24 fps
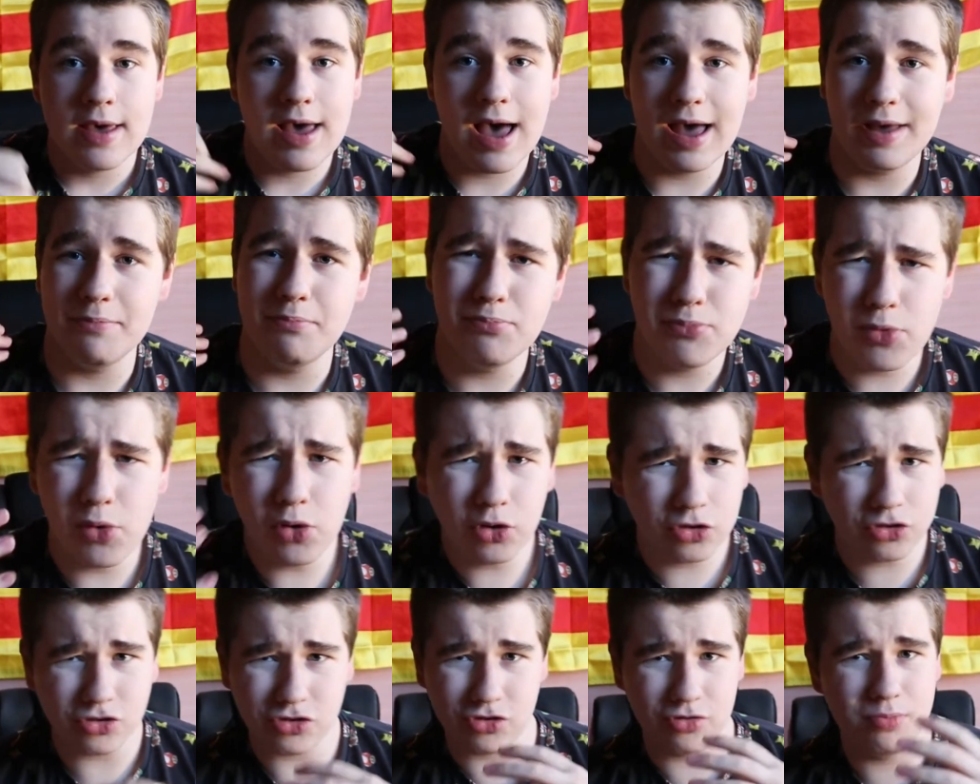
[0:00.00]
and
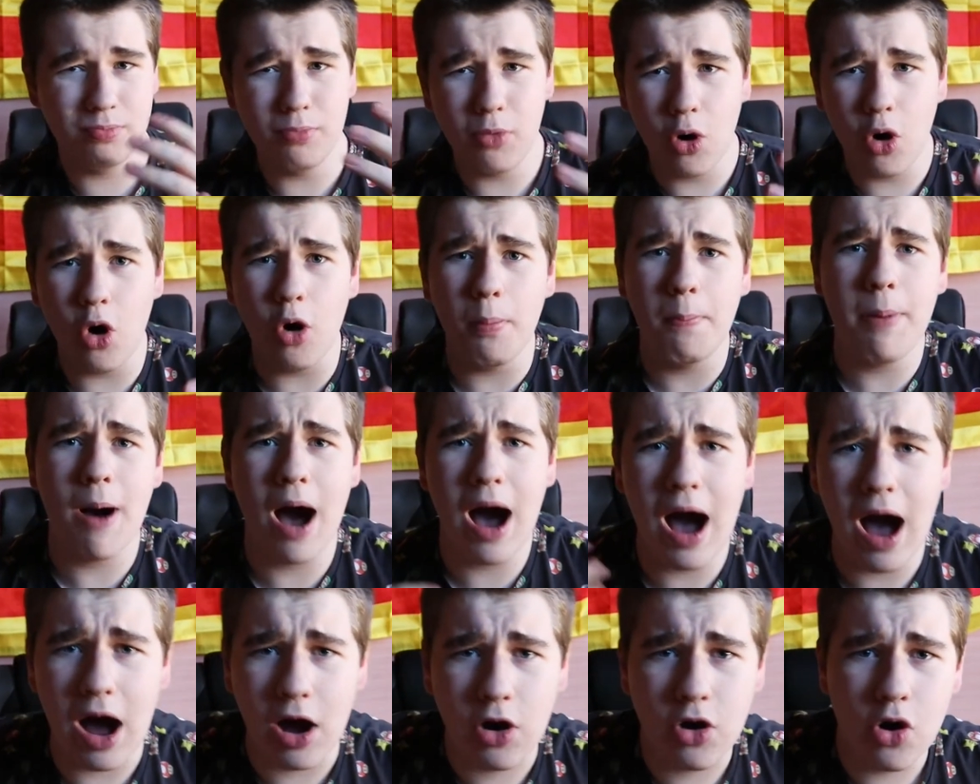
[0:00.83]
much more
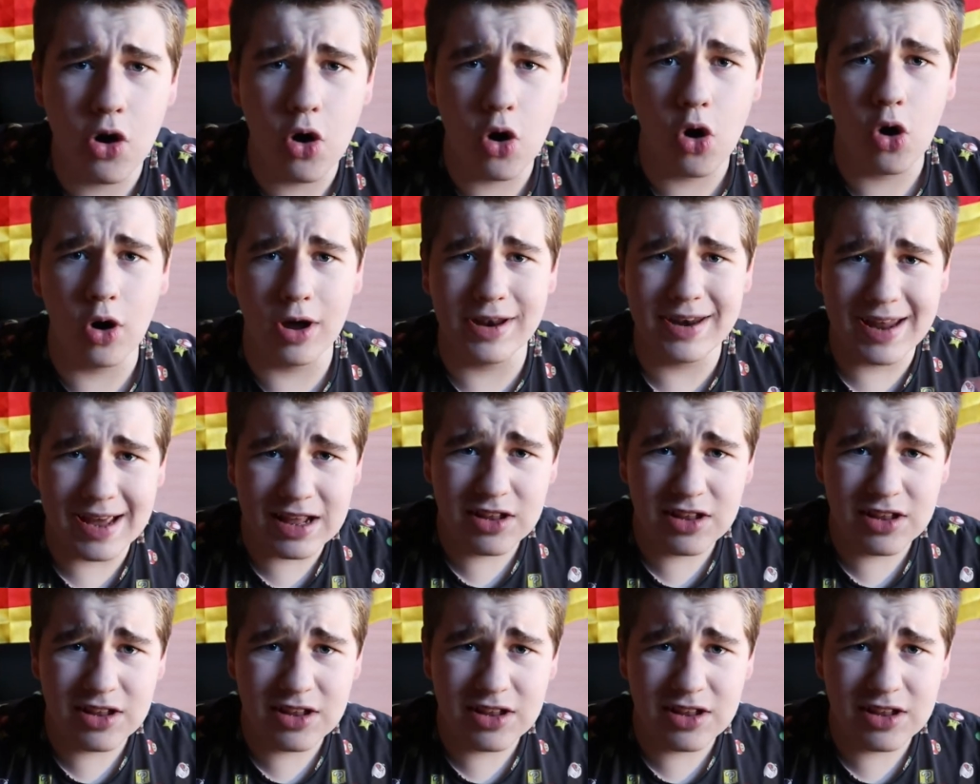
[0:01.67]
parkour and